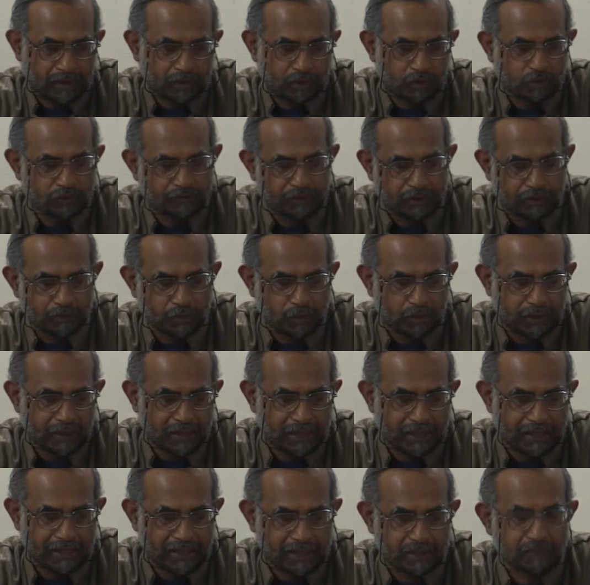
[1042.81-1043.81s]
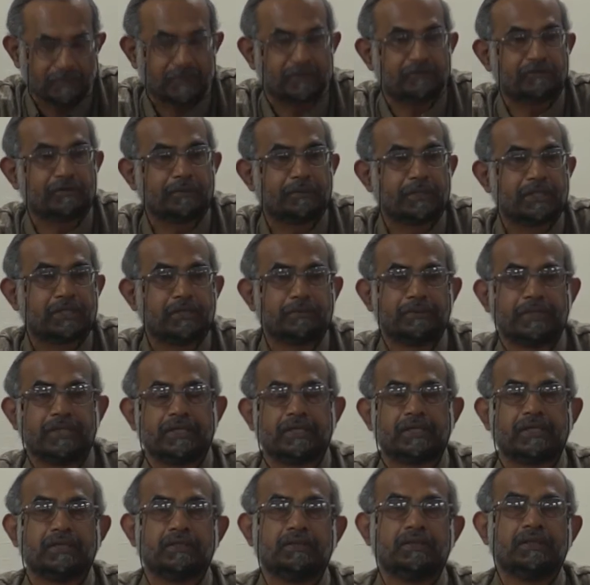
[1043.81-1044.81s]
two from rural areas, one from an urban
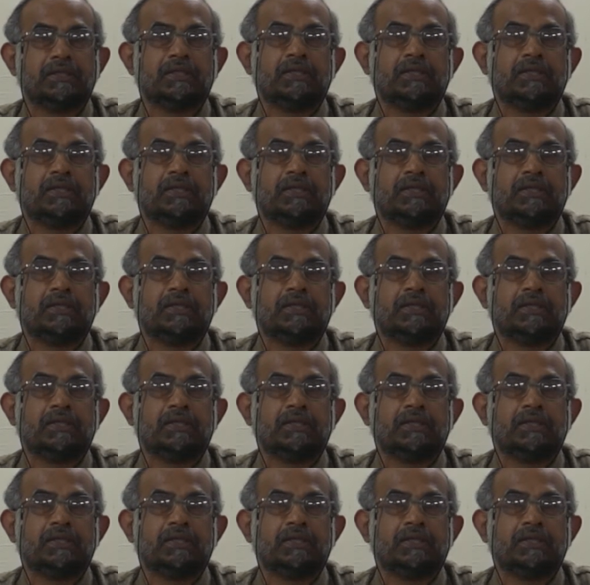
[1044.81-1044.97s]
area.